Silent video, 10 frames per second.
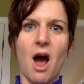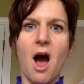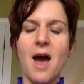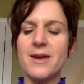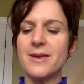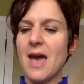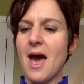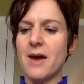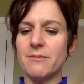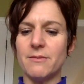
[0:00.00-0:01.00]
I
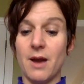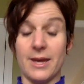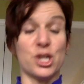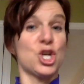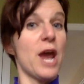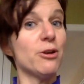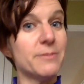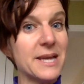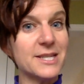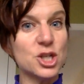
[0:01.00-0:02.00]
get I get channel
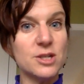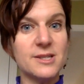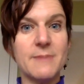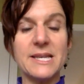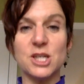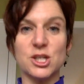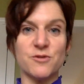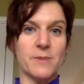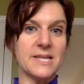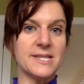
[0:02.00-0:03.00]
messages, messages
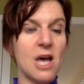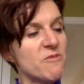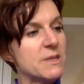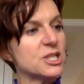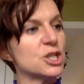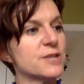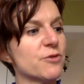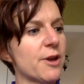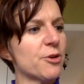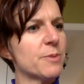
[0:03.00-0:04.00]
for myself, messages
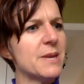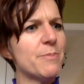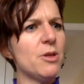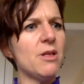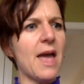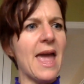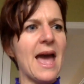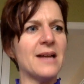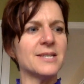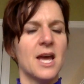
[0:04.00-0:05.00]
for other people,
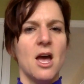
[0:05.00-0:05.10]
and